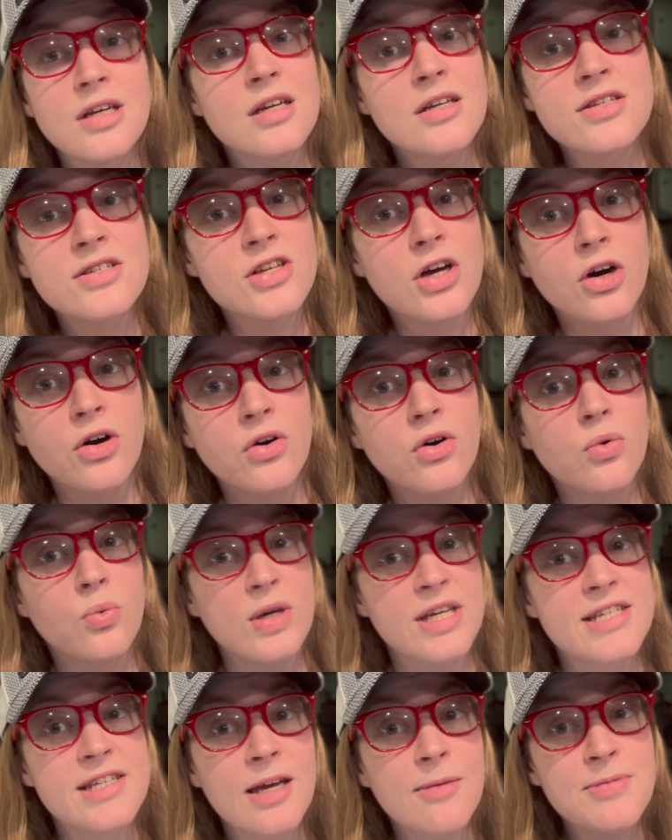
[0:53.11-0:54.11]
So
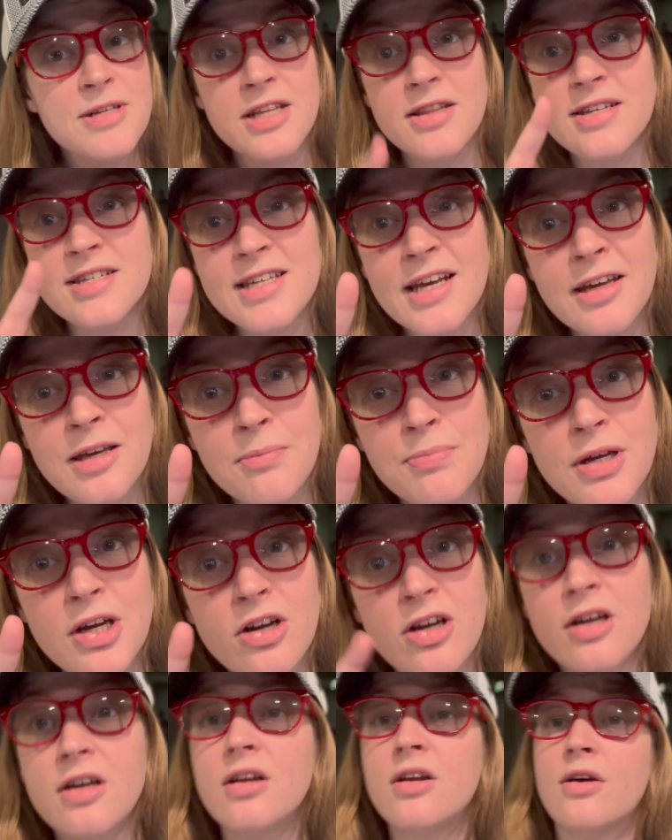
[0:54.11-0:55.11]
we skip to the second
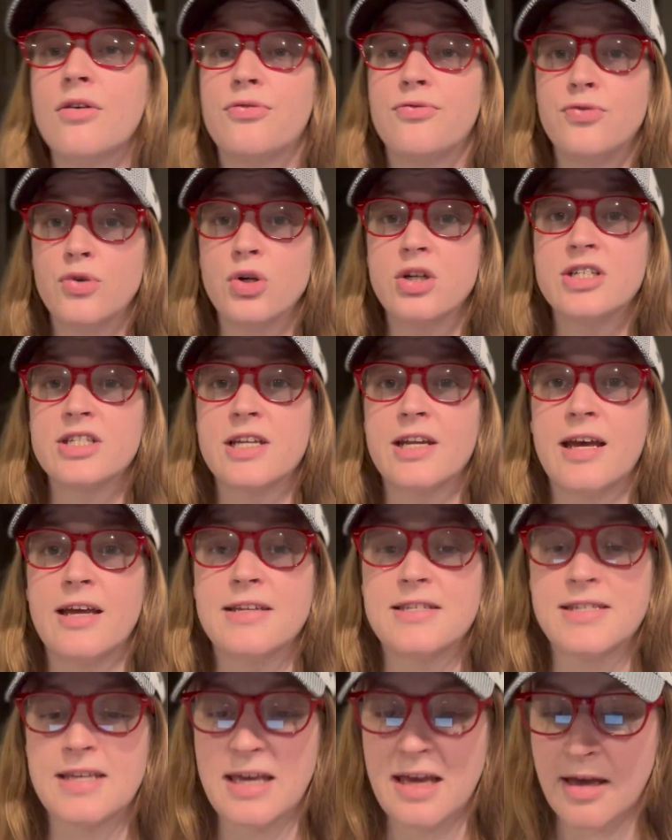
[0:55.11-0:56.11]
period for
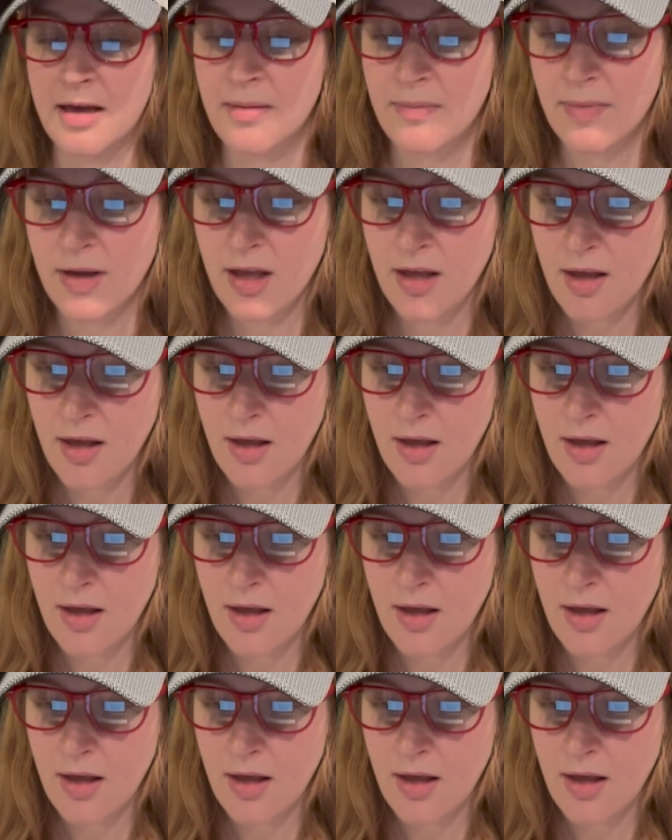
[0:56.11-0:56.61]
tonight's game,